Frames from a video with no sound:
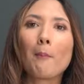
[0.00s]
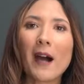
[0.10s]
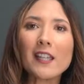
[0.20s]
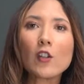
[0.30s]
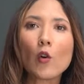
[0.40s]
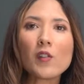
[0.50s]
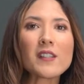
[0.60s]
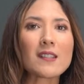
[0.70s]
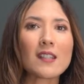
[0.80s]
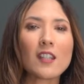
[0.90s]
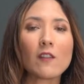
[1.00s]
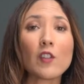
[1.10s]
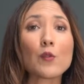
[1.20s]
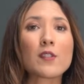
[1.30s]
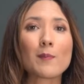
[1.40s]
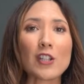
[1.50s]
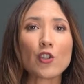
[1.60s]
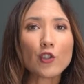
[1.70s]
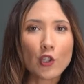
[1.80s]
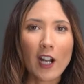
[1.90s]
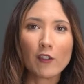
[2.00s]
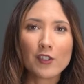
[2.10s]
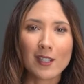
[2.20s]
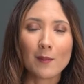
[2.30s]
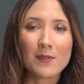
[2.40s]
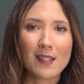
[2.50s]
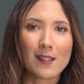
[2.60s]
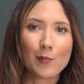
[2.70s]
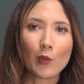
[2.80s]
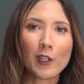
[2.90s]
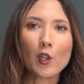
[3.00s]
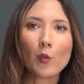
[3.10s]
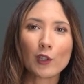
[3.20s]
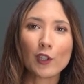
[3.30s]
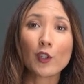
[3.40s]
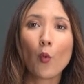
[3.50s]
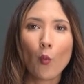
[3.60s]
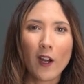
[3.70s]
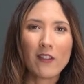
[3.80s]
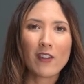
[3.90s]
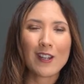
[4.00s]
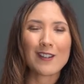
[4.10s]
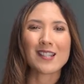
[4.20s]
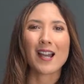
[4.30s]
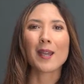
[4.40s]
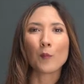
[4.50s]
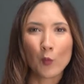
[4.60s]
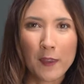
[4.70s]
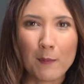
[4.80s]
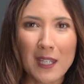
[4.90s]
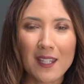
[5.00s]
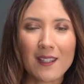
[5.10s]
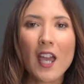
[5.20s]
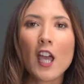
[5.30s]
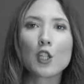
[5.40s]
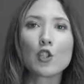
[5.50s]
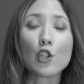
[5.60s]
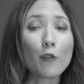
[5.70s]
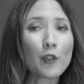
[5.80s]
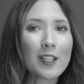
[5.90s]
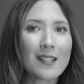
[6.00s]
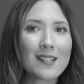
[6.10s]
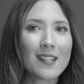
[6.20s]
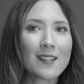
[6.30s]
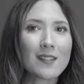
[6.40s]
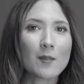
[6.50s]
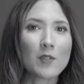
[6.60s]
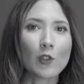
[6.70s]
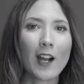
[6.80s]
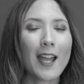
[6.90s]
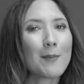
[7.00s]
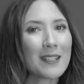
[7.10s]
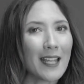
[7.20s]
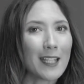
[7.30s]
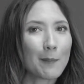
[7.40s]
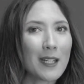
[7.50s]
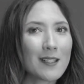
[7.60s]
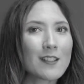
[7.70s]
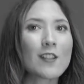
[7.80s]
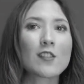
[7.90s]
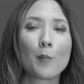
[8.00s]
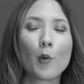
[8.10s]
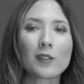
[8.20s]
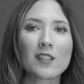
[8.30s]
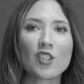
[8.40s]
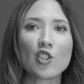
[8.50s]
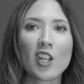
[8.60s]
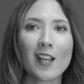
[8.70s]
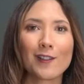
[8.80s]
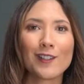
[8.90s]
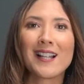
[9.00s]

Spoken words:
My goal is to give you special travel tips exploring the world one video at a time with me. Don't forget to hit the subscribe and like button to support this channel.